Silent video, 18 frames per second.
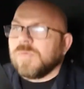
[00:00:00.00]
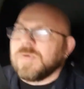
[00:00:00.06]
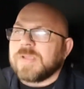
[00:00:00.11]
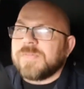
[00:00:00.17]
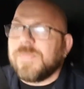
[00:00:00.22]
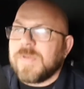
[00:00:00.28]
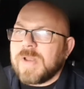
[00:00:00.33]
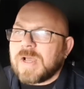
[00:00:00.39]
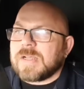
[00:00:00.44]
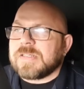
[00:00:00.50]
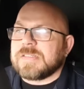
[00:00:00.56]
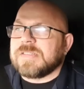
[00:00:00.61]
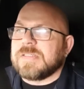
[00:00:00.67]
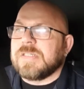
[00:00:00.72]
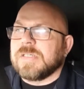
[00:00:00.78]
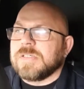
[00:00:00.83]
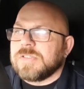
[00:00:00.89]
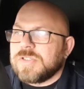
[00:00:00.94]
We've
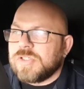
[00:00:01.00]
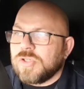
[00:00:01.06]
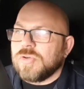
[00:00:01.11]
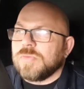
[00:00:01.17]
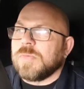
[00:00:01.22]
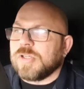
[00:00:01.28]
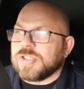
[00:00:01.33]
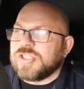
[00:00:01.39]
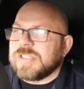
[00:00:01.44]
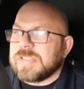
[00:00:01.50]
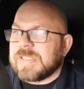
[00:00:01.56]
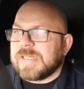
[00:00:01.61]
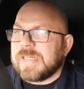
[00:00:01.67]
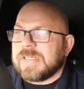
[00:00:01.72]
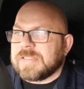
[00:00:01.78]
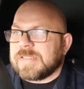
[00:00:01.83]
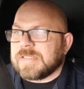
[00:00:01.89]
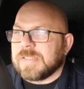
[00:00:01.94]
lost too much as
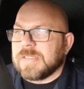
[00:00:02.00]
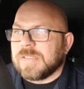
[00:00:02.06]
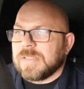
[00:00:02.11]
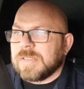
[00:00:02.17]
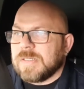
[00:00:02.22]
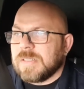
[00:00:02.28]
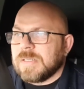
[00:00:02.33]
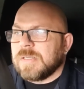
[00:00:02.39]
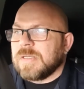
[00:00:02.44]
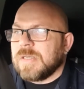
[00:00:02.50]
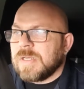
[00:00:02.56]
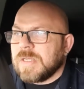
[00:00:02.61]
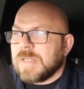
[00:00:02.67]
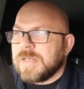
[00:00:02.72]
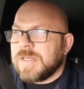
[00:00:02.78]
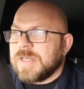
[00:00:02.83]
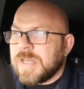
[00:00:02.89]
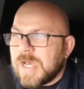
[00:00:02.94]
it is.
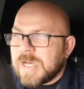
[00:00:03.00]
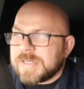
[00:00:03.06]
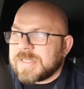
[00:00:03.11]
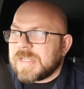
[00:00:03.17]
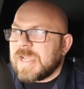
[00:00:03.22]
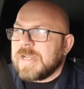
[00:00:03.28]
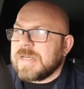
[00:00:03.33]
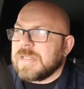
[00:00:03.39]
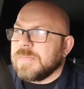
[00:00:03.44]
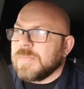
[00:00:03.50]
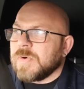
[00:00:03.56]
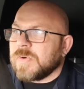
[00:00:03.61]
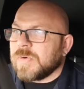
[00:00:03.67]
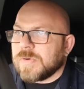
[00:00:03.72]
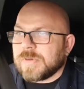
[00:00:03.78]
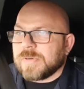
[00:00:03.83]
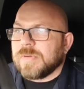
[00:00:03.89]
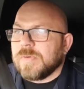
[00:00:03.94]
Not
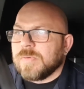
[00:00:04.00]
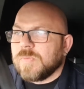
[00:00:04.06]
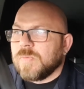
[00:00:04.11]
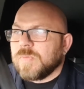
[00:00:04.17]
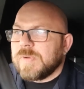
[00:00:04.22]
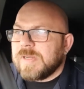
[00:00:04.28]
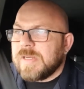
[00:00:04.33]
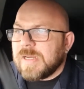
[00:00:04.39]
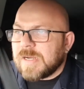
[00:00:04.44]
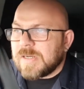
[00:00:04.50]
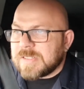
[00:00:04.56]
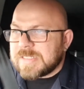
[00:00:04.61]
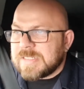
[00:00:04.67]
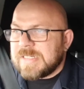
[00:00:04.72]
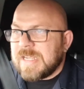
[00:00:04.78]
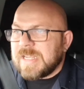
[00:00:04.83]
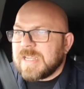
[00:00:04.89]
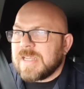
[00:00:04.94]
anymore. We are
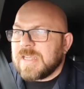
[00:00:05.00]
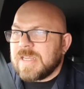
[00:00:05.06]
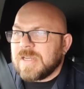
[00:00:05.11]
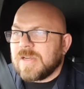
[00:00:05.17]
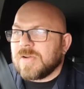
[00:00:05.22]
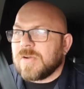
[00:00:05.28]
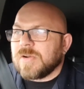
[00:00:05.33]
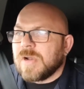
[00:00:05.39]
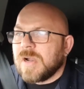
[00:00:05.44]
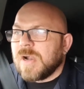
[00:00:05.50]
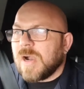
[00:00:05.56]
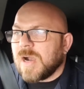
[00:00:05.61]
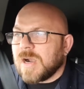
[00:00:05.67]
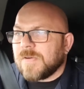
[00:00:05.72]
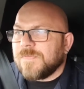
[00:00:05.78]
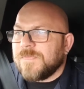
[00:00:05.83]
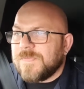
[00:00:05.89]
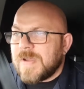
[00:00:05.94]
staying here,
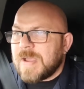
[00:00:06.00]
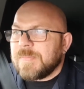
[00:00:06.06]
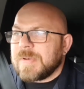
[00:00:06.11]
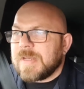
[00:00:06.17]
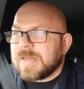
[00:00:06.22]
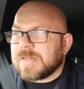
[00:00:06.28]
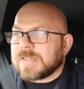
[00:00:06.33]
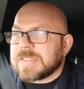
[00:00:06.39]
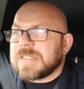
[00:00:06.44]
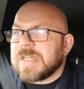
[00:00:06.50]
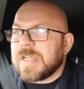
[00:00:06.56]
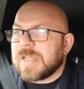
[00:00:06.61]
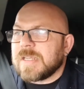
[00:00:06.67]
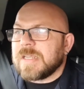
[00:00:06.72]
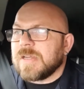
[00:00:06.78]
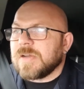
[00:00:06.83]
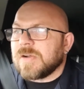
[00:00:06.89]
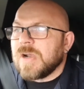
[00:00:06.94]
our family are
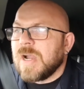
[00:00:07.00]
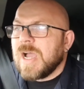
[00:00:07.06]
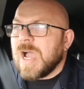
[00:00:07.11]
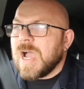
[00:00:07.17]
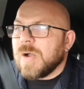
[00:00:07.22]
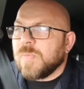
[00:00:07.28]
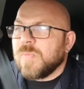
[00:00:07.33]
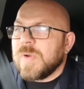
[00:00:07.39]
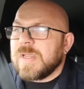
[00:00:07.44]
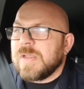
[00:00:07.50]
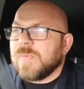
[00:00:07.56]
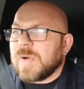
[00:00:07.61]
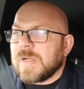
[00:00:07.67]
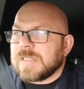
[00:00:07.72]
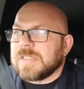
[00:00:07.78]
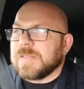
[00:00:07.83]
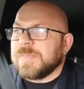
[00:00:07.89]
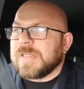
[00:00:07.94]
staying here, and we
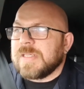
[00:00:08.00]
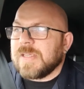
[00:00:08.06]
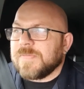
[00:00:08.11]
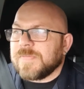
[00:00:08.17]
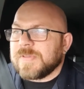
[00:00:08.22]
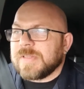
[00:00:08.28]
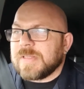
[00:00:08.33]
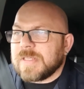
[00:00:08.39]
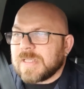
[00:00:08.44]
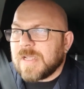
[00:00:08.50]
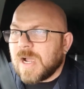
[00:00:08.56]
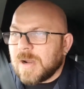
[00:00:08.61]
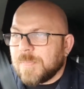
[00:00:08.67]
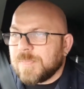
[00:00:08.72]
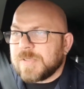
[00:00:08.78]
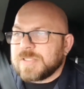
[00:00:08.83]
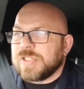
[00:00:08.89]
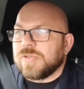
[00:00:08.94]
want to be given the
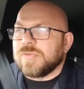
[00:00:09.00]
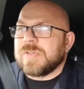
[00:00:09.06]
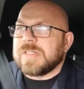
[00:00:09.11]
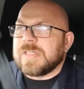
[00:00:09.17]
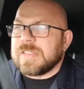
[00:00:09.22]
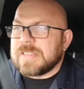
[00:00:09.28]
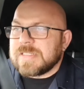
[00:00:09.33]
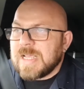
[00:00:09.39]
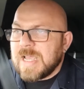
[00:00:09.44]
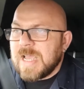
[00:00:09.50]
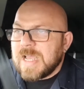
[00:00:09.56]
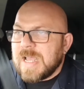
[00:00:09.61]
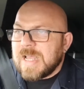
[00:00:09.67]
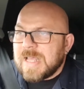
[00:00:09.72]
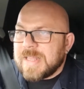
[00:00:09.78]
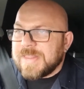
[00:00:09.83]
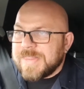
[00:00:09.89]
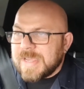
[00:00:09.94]
opportunities
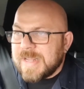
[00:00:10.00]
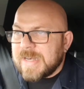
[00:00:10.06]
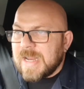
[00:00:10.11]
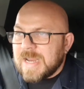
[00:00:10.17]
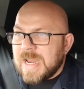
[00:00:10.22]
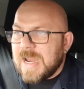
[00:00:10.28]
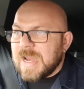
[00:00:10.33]
that